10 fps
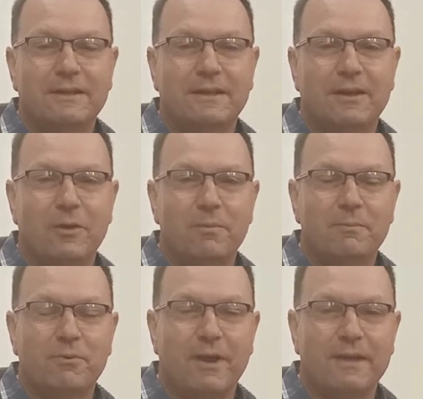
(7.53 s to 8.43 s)
I hope
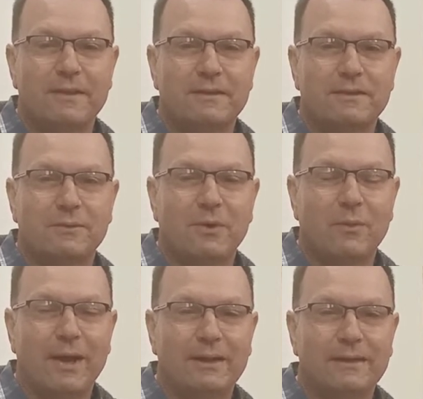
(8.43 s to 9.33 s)
and pray that you are
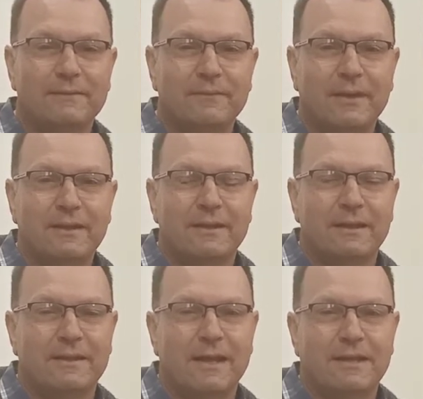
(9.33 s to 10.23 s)
well,
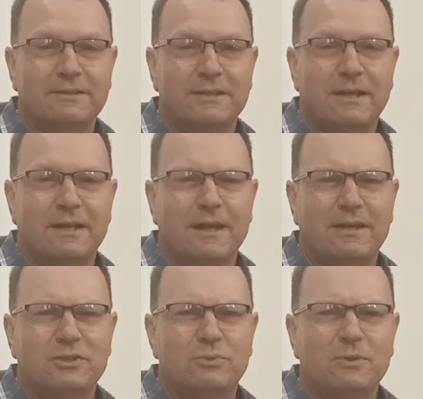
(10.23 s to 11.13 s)
and that
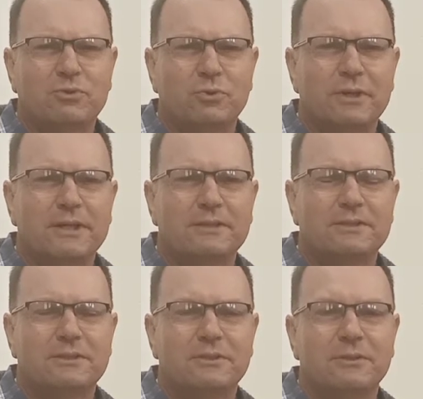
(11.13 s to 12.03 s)
as we draw near
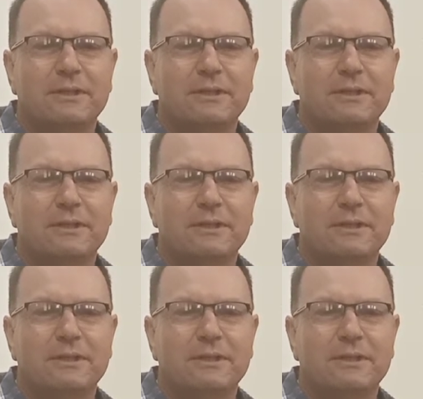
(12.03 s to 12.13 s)
to